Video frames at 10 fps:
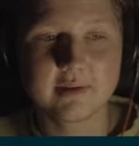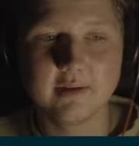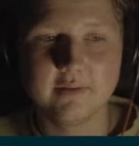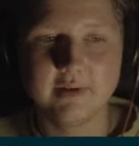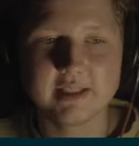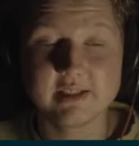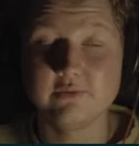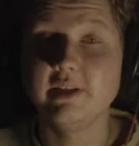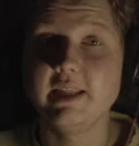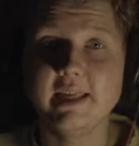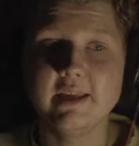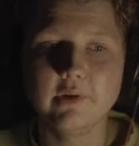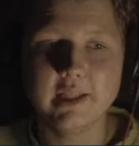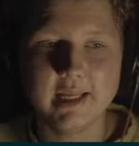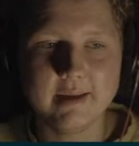That's really,
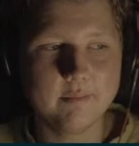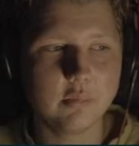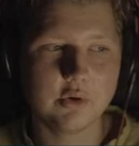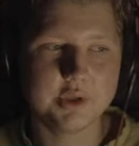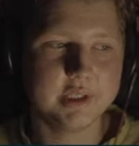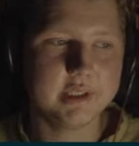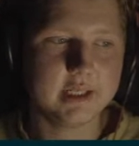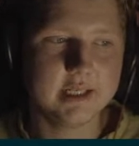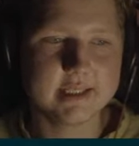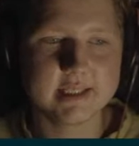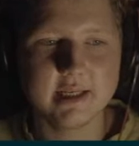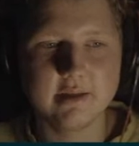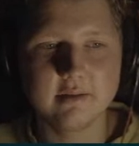really important, I'd say.